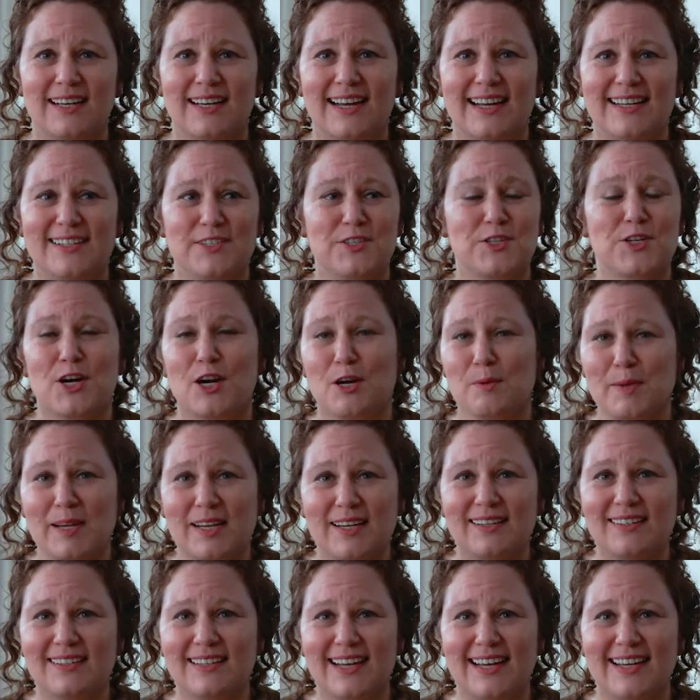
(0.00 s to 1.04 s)
and
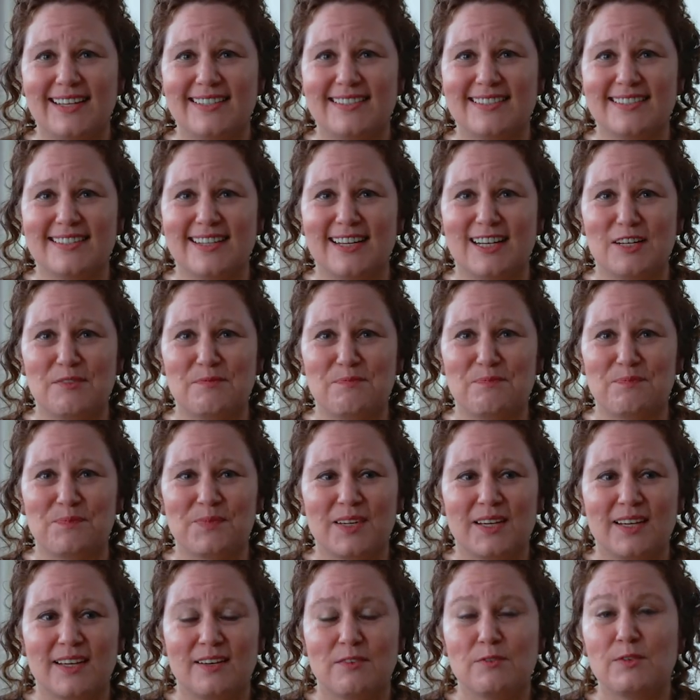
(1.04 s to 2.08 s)
charming and
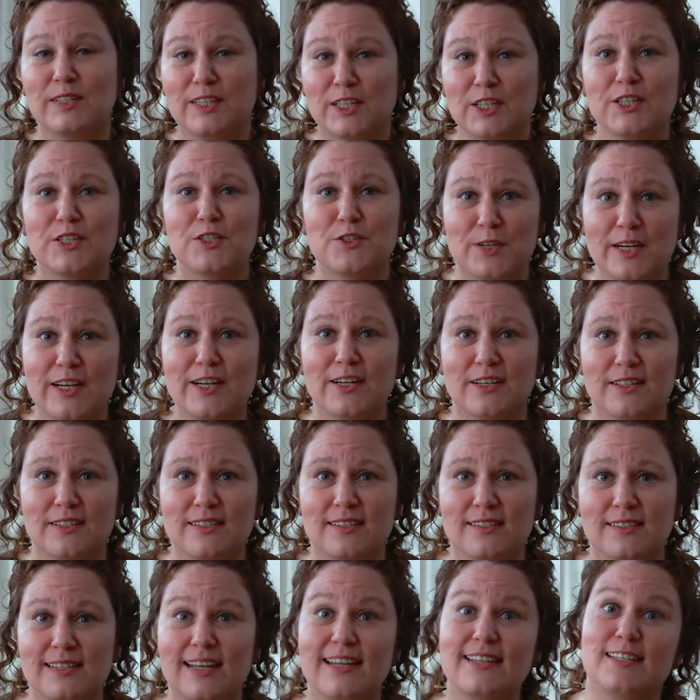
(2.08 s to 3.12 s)
really good
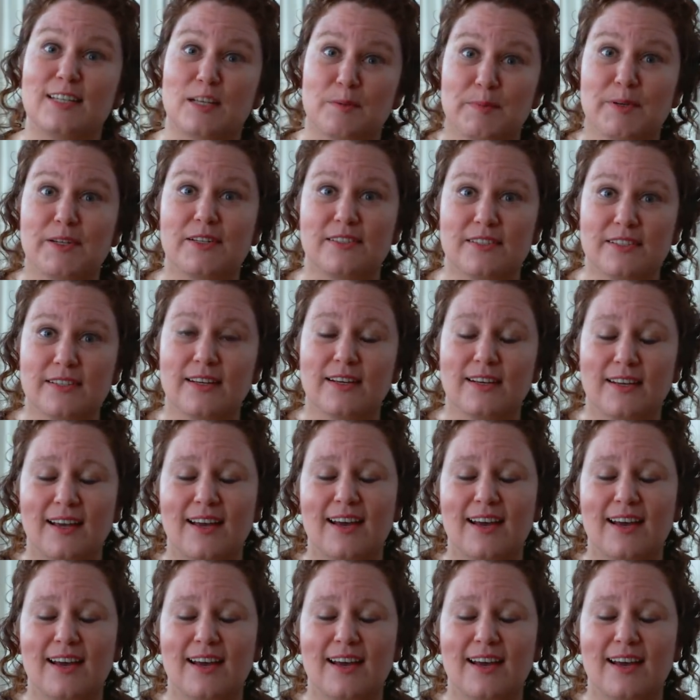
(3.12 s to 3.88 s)
drinkers and tippers.